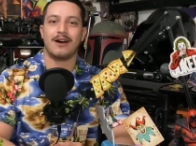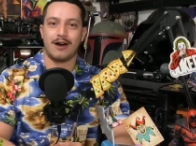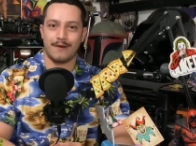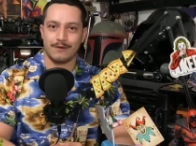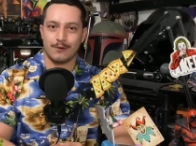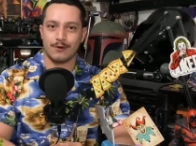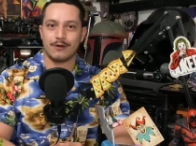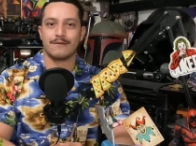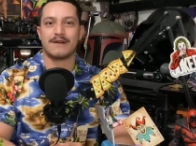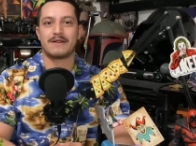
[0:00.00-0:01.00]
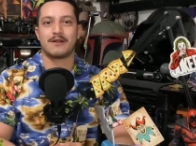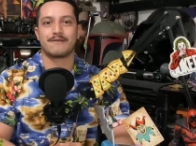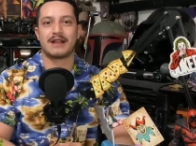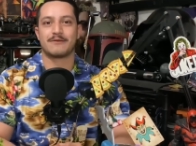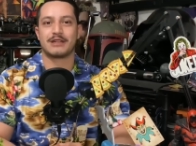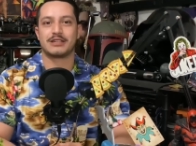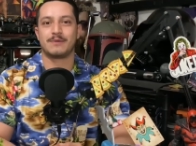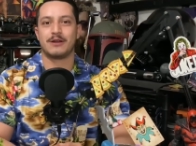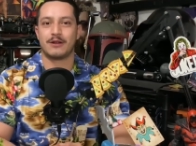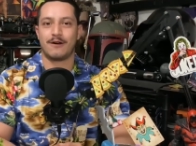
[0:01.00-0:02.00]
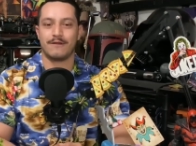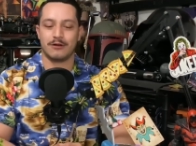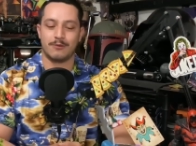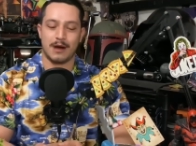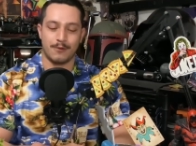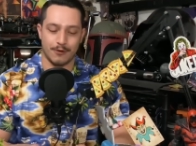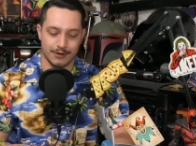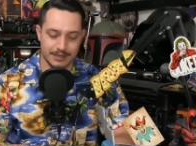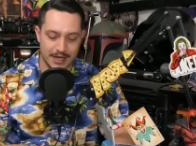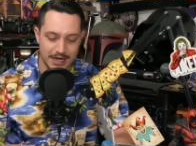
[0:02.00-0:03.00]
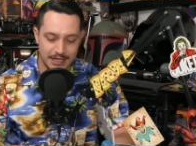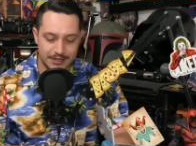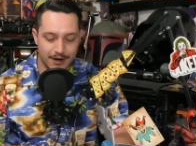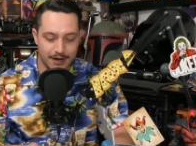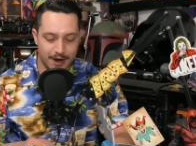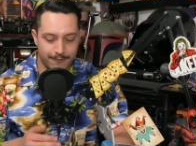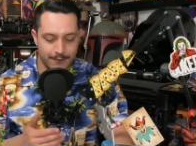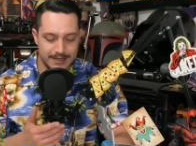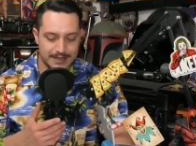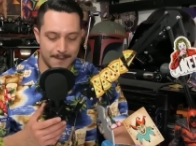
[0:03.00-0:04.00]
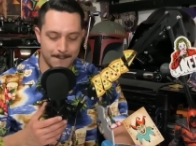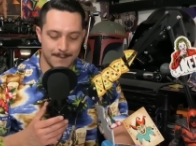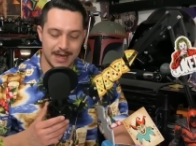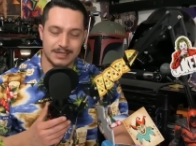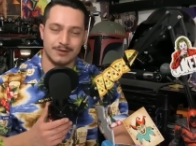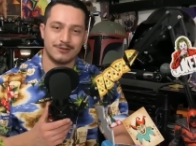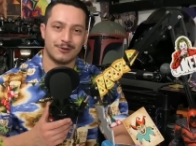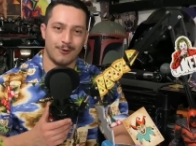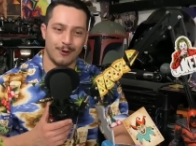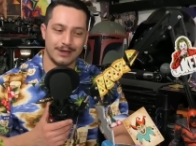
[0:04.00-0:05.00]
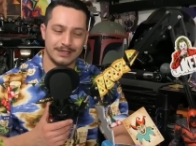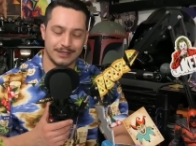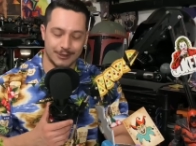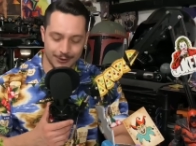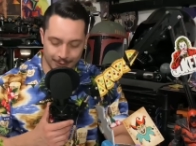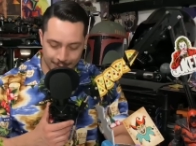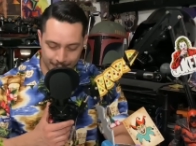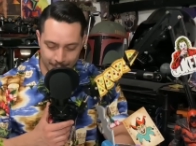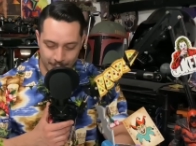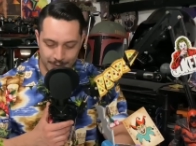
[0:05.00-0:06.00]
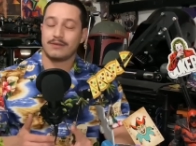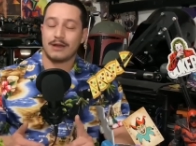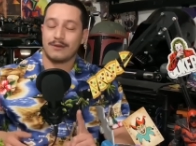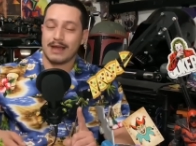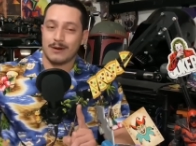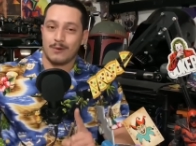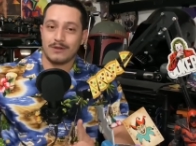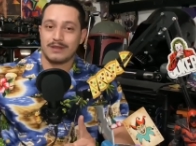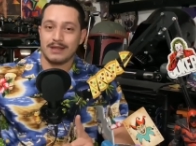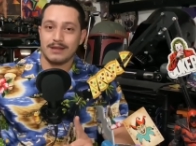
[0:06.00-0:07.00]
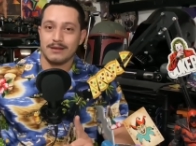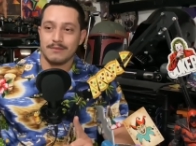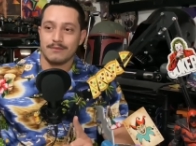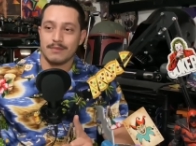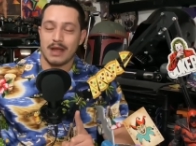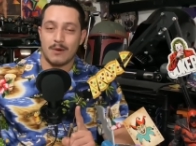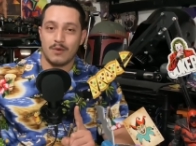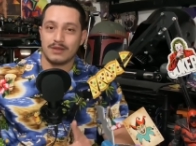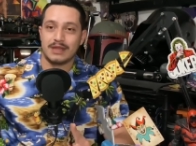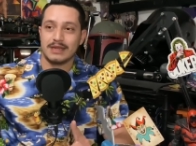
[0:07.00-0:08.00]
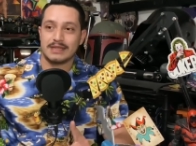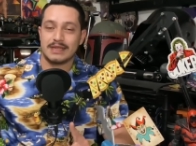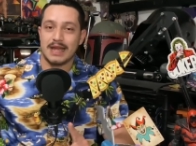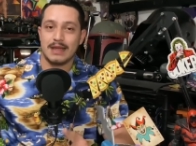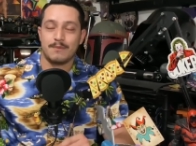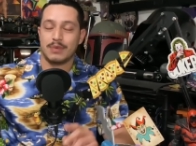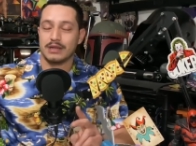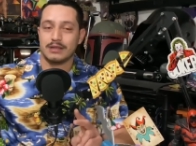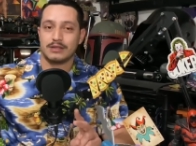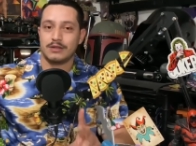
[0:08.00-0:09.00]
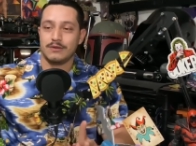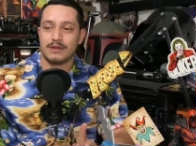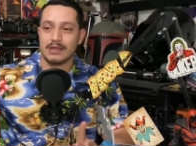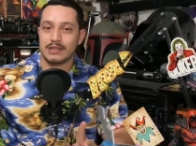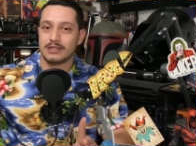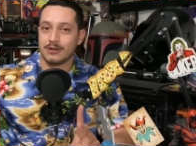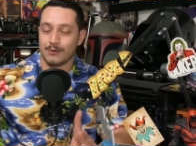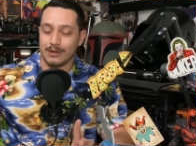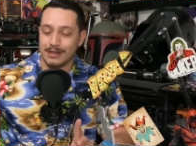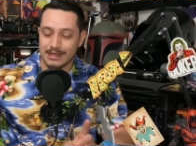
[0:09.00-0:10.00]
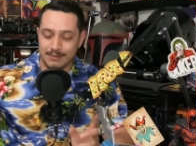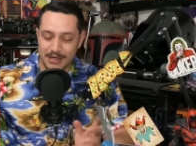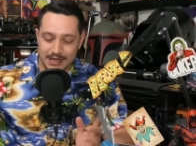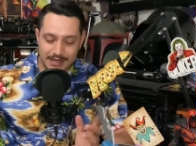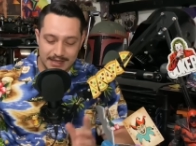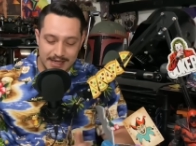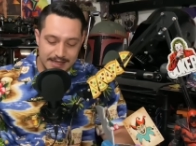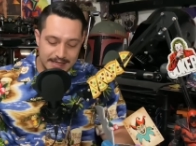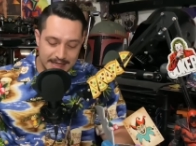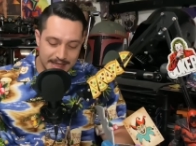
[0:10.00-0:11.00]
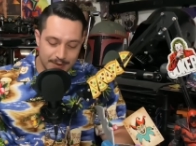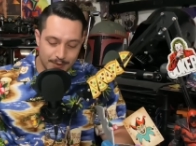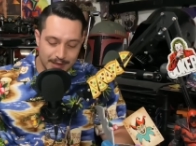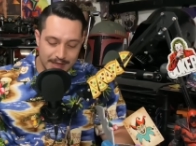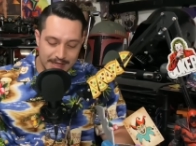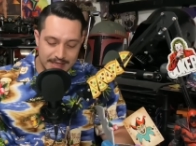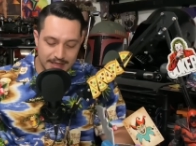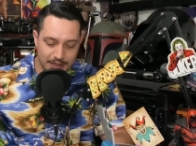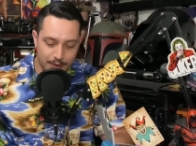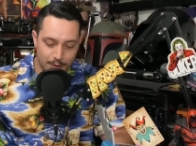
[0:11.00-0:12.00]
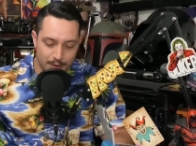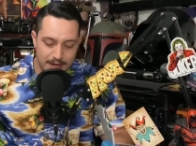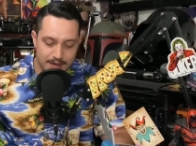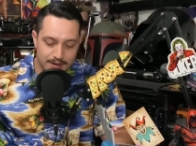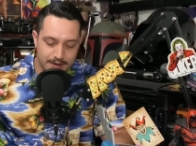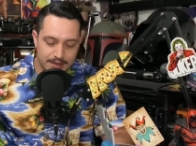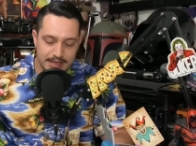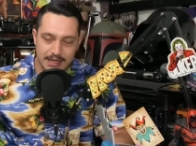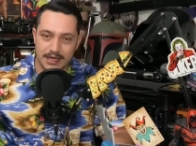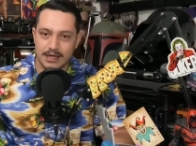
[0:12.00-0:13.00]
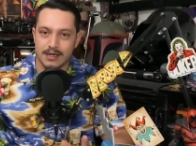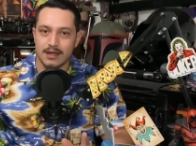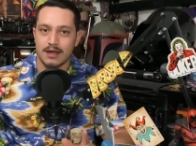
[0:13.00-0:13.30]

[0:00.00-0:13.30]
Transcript: off your order. $5 flat rate shipping on all Funko Pop orders. Starting off with some Mezco Toys news. They only had one thing and one thing to say, but two things to release because they did release the Krieg 13